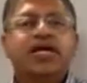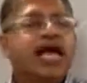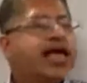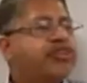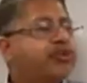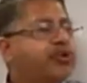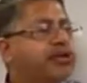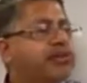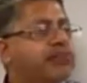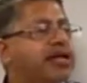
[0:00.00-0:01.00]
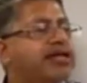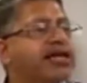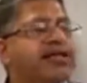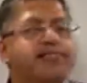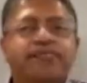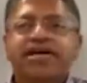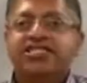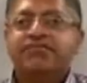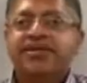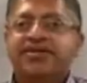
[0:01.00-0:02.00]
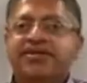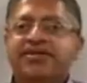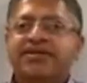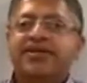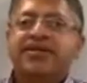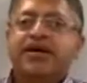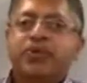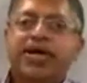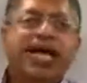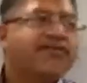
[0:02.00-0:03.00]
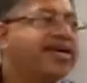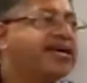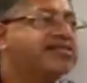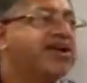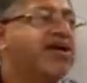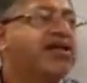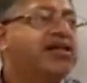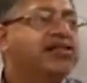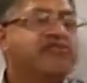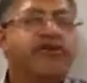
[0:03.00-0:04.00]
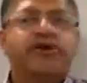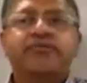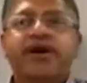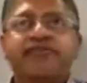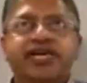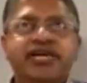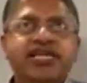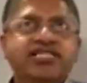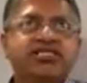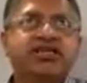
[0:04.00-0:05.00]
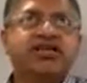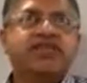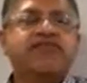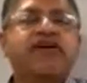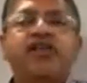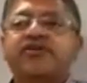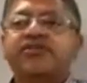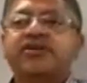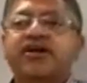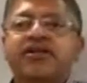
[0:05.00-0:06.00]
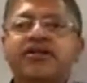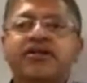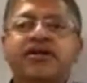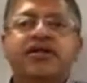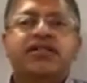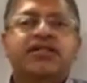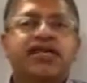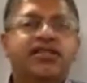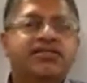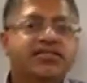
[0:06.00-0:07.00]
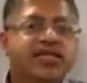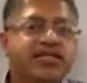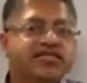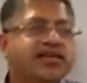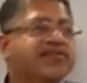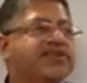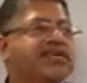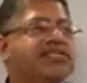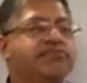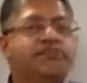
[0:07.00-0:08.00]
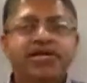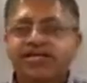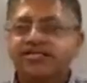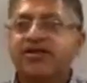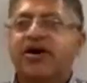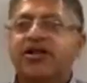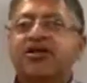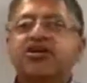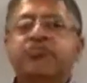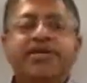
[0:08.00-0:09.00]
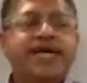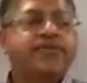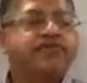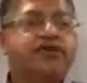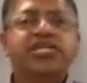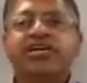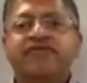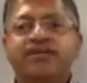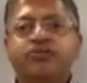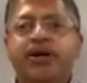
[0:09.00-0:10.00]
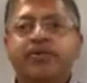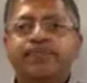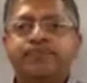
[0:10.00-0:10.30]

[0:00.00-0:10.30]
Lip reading: And through the bloodline of Benjamin, we have King Saul. We have Kish, the father of Saul. Then the son of Kish being Saul, who became the first king of Israel.